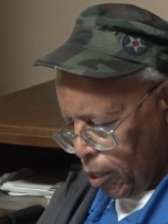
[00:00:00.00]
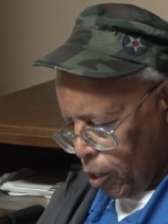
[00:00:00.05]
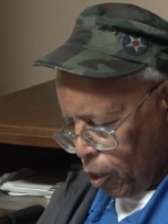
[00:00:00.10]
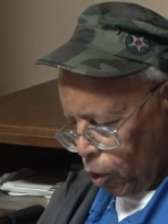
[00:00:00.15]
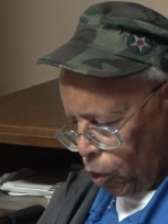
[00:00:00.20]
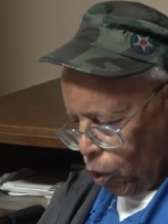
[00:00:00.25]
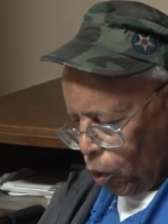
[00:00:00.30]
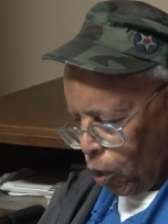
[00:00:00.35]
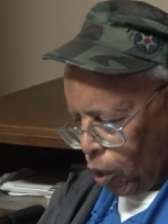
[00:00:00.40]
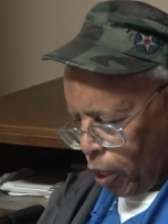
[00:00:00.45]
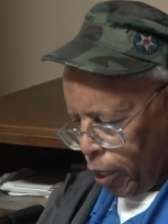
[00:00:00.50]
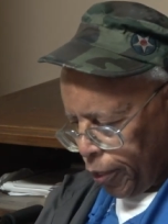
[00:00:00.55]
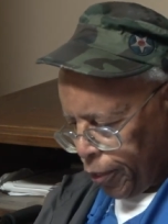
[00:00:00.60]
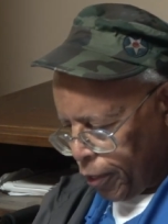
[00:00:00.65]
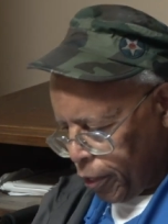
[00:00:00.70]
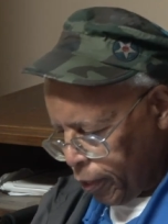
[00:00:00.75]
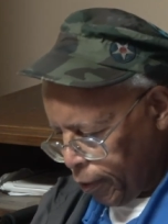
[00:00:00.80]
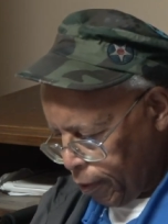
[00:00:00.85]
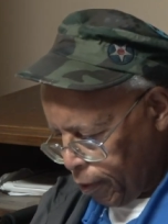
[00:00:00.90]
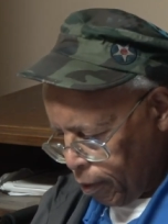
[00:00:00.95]
the Lord,
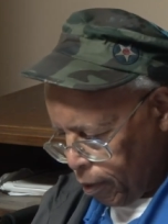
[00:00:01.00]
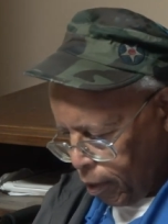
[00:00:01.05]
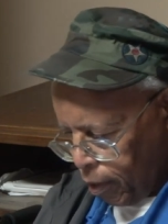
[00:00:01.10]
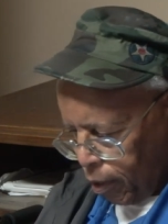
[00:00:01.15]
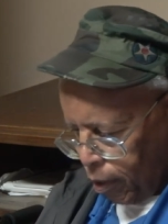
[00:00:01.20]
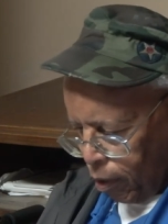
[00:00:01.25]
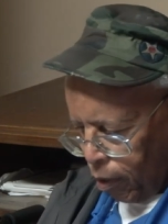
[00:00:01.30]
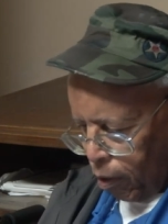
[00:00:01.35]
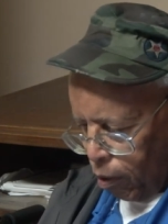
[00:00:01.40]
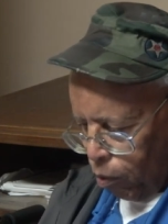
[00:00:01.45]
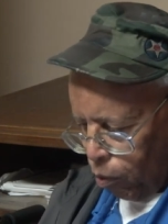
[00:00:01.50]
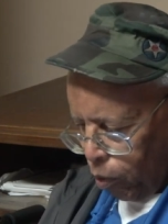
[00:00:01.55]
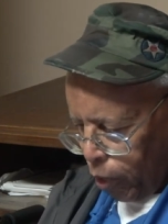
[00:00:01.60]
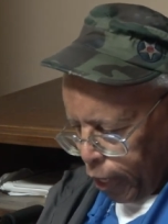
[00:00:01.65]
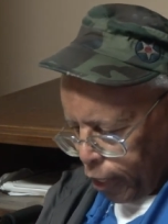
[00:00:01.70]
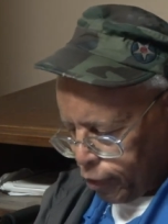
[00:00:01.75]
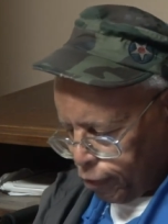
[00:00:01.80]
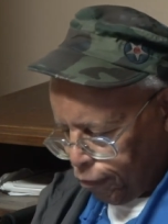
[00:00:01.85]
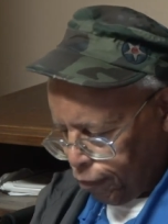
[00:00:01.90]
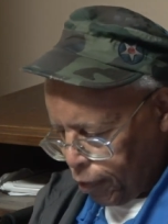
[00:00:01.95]

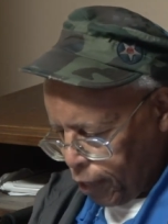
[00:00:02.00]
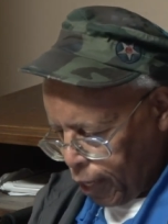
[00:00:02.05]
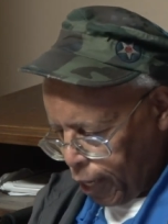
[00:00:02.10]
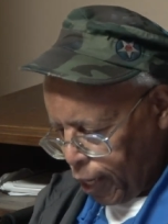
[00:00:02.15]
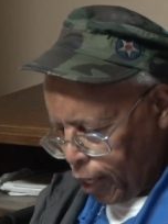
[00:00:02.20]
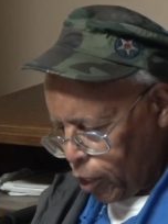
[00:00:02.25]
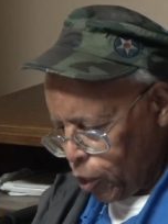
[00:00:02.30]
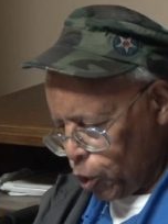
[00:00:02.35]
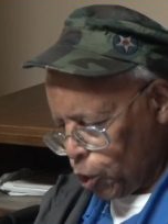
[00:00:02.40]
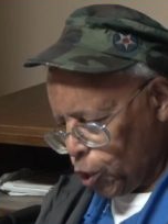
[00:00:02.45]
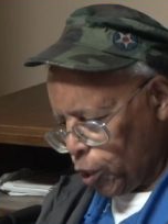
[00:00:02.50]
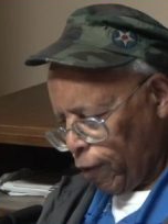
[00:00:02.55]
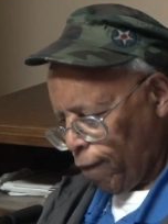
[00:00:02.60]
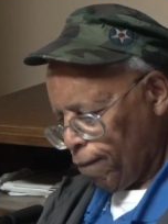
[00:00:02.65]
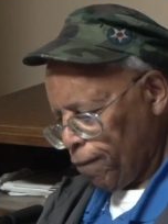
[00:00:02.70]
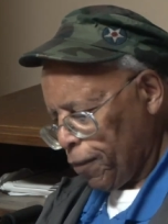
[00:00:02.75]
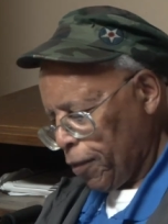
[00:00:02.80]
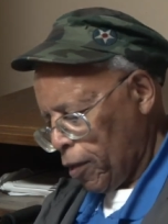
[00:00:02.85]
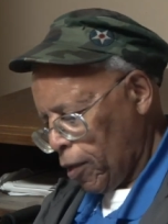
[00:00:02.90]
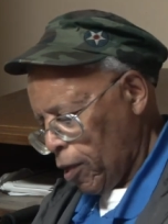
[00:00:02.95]

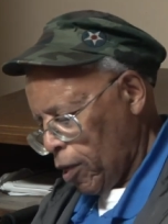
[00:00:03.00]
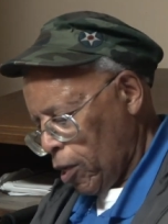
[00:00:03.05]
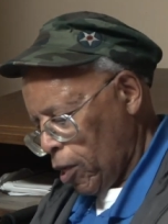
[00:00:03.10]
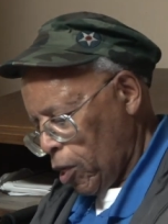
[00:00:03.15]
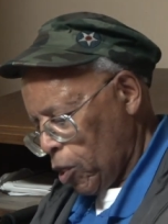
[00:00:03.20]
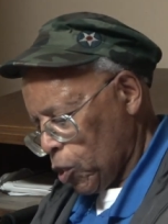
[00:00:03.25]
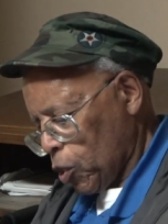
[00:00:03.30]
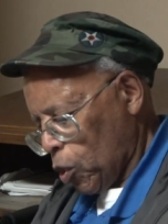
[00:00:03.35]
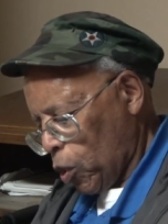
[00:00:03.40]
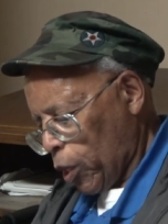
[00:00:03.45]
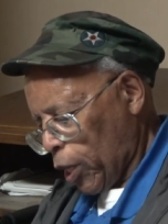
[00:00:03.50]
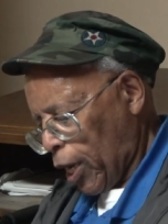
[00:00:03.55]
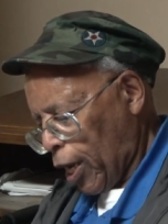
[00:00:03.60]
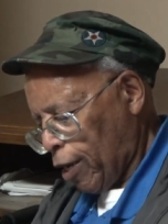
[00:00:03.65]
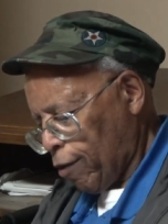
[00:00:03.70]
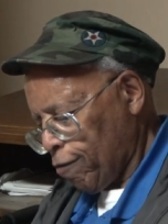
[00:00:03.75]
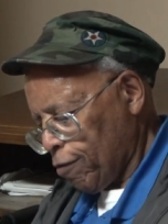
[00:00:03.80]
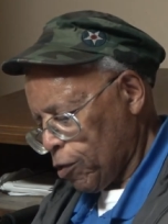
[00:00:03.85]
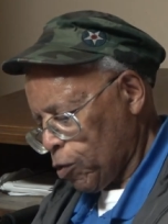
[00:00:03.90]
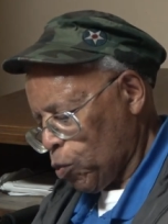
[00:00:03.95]
YHVH, is going
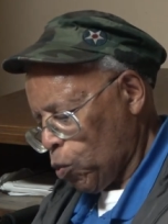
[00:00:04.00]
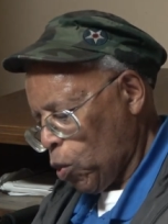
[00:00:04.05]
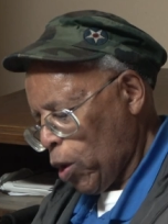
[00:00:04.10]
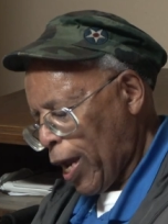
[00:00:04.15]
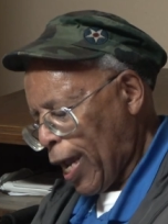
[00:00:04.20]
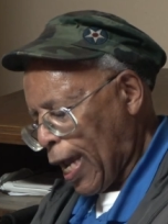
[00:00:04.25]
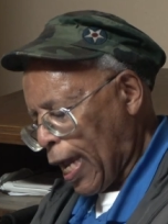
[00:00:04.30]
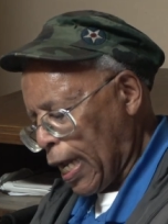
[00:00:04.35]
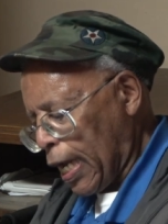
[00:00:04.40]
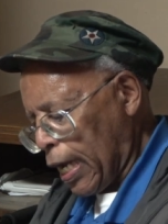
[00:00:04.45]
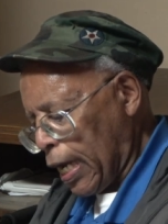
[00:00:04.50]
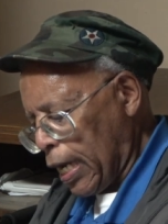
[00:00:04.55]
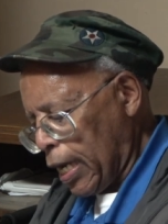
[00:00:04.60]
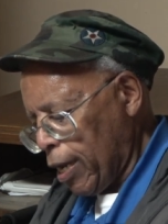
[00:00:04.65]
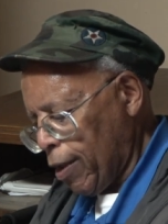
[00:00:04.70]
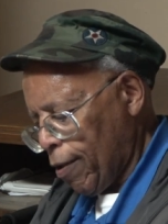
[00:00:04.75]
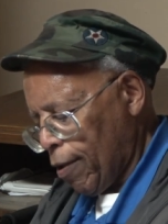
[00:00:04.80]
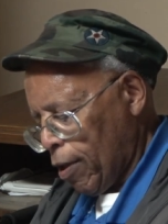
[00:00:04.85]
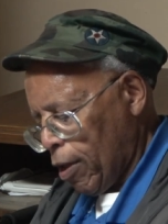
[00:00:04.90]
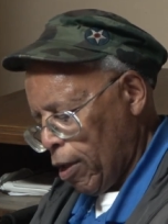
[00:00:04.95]
out of his
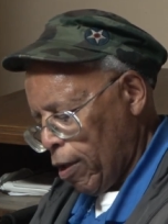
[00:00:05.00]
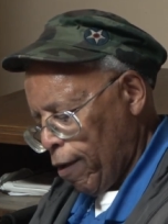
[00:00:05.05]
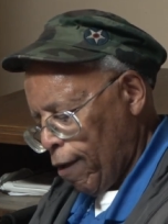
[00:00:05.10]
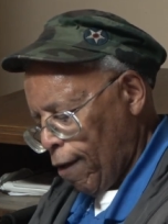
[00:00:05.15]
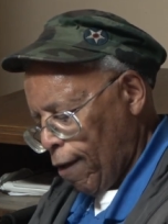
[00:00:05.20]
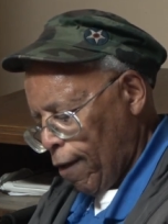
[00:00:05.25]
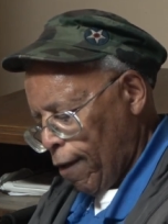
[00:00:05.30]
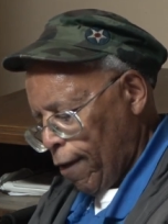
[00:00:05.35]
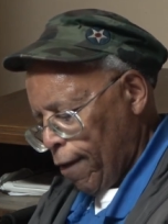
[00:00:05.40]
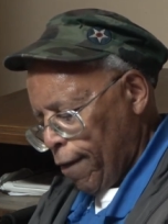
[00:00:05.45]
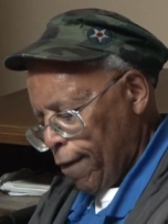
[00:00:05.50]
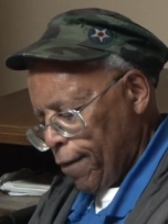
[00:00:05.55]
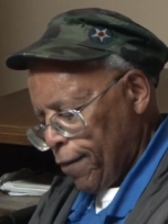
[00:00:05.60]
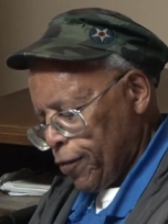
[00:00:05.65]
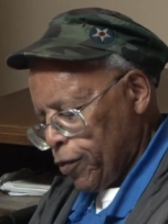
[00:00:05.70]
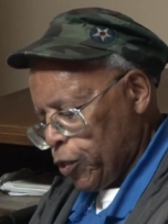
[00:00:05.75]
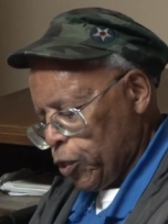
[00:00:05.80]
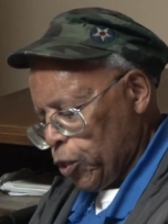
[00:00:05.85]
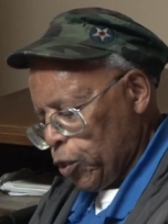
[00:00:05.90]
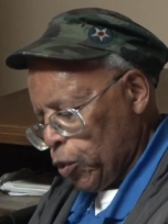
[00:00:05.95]
way
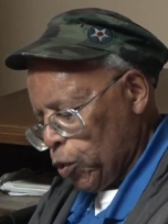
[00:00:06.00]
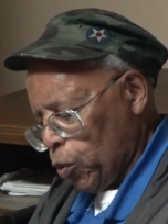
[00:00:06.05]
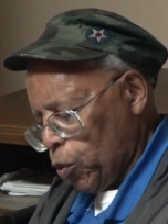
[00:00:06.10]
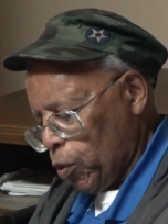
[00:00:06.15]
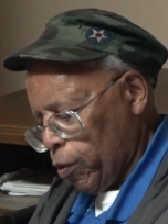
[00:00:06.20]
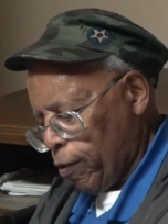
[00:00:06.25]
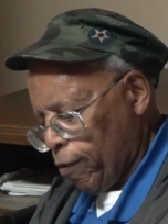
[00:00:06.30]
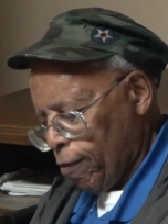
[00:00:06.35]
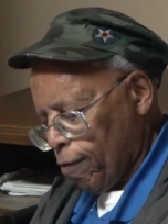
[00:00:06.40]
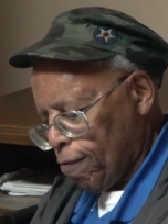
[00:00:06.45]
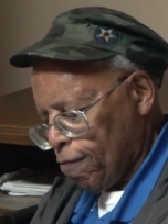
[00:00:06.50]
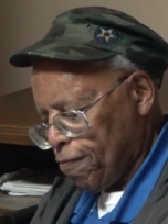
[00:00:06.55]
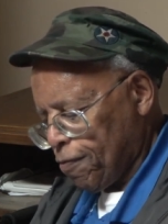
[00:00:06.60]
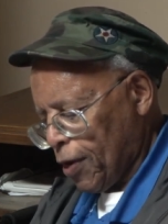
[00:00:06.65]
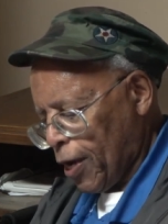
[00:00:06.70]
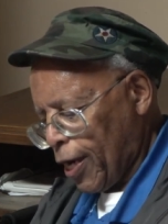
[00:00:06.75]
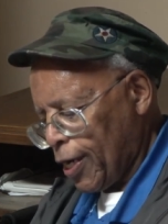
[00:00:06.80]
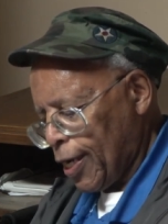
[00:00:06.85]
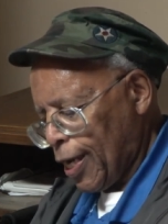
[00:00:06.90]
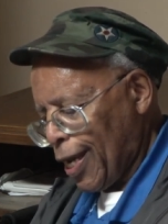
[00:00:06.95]
to
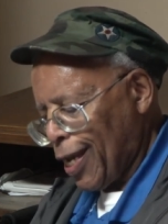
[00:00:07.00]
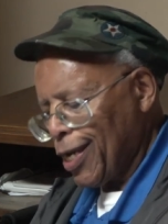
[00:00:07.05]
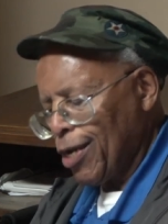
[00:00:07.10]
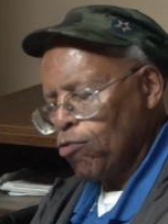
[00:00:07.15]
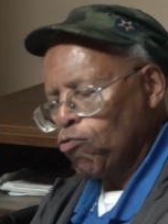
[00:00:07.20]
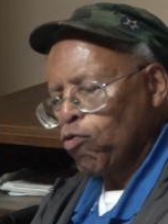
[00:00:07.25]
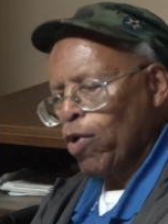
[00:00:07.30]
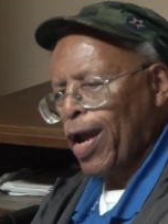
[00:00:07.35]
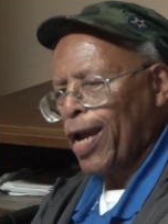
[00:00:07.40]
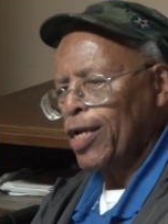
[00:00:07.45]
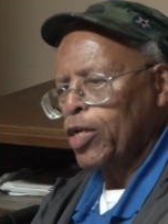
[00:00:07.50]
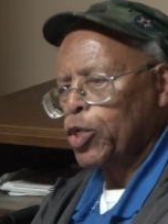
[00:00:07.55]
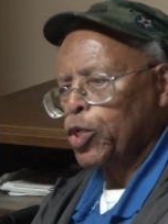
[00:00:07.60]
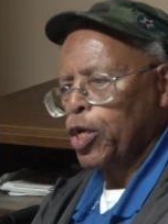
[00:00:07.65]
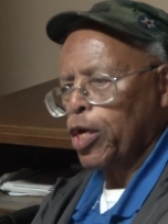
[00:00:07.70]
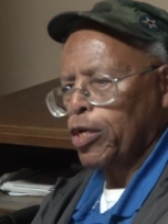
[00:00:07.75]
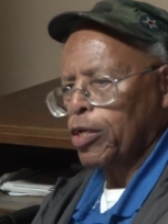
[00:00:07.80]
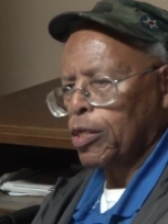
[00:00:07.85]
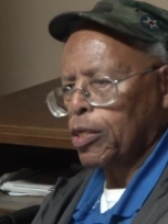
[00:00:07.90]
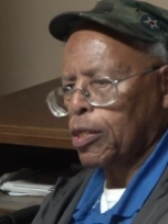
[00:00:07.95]
find any
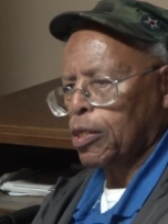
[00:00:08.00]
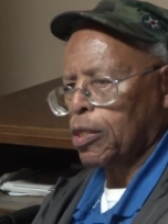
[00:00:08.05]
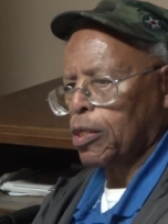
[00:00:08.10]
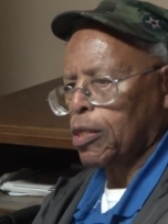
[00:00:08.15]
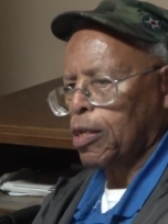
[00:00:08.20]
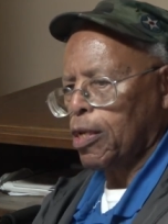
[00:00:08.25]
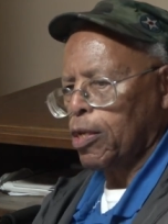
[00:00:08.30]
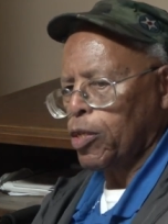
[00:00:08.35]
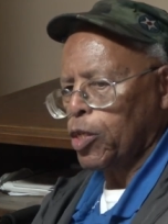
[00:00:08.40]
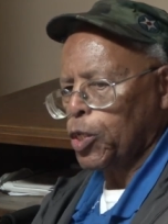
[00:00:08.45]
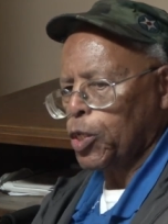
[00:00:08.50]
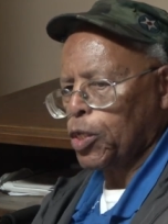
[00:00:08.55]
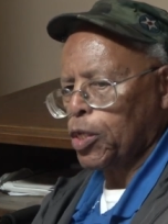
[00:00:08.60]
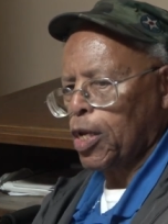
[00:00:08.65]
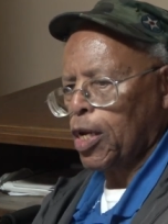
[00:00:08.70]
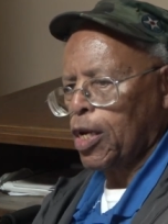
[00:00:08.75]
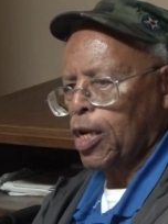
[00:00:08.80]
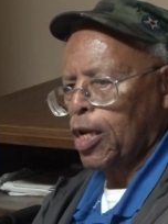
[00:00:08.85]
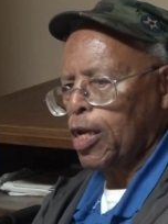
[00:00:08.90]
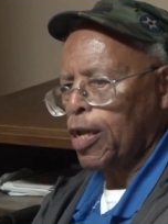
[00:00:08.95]
righteous in the
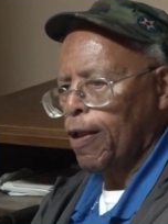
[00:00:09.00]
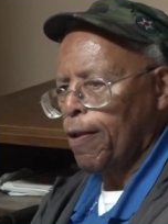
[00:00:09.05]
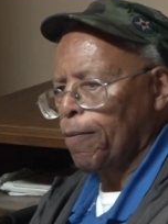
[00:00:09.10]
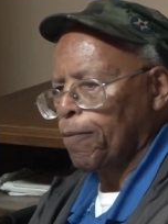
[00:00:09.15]
city.